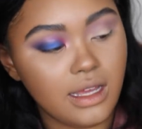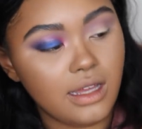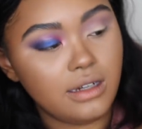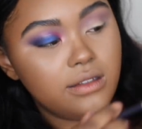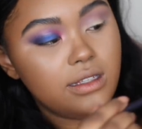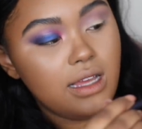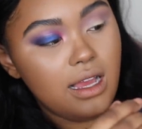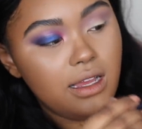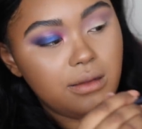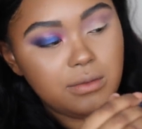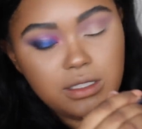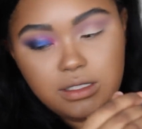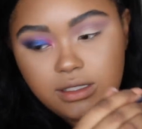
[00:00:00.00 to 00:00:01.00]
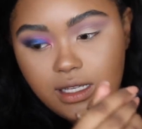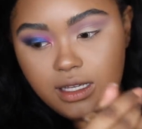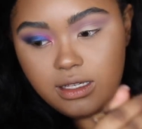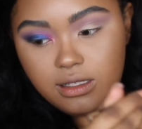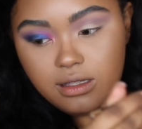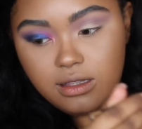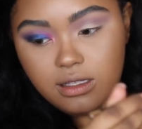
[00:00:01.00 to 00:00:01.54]
Under the eye, I'm gonna
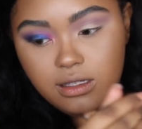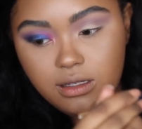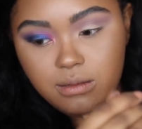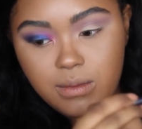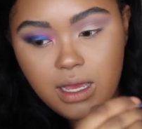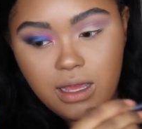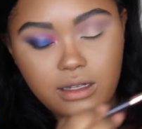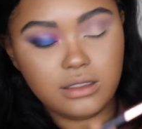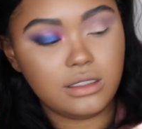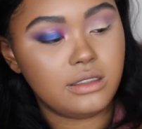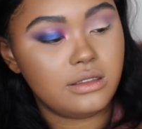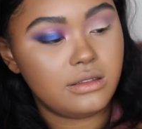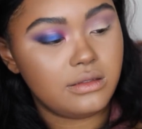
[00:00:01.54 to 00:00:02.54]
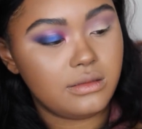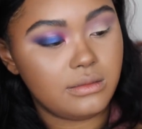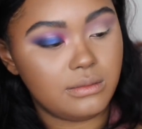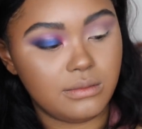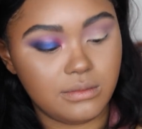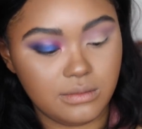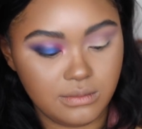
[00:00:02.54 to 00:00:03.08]
take the matte
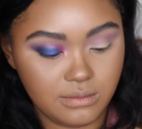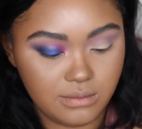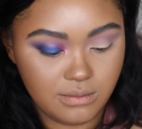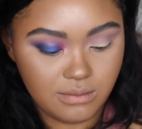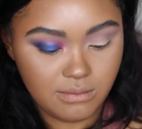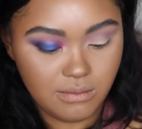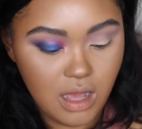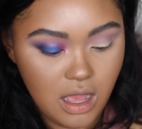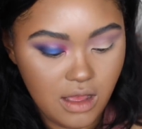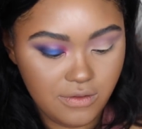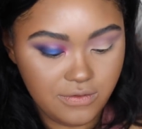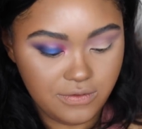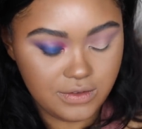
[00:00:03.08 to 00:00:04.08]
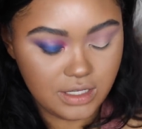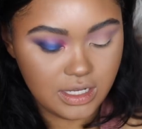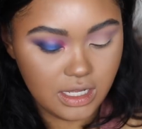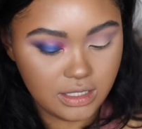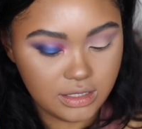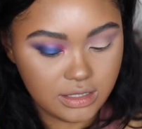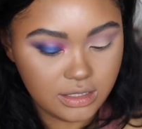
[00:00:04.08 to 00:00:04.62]
mauve
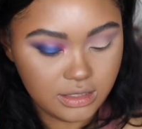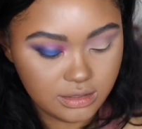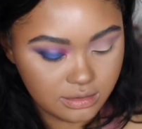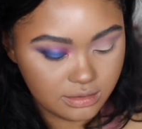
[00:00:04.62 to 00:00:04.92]
color.